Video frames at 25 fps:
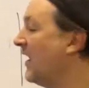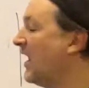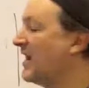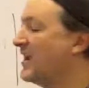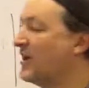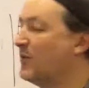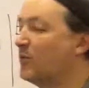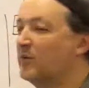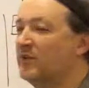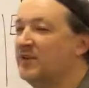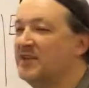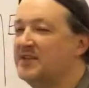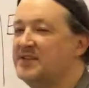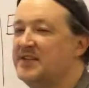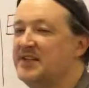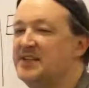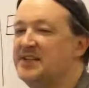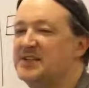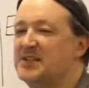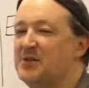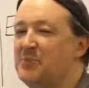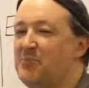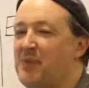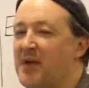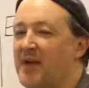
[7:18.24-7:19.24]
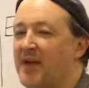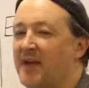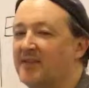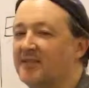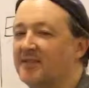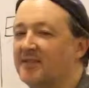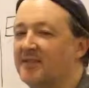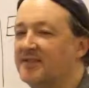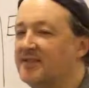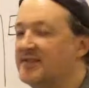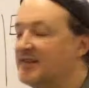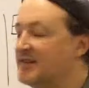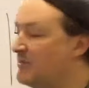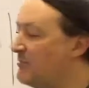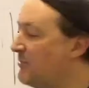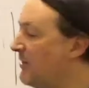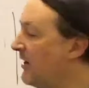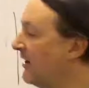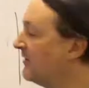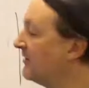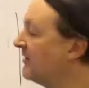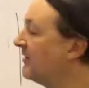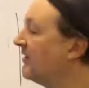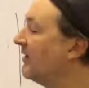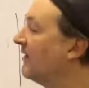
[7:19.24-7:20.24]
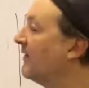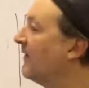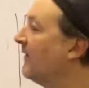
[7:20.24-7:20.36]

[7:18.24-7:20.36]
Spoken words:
Again, we're listening to the bass. Listen to the bass.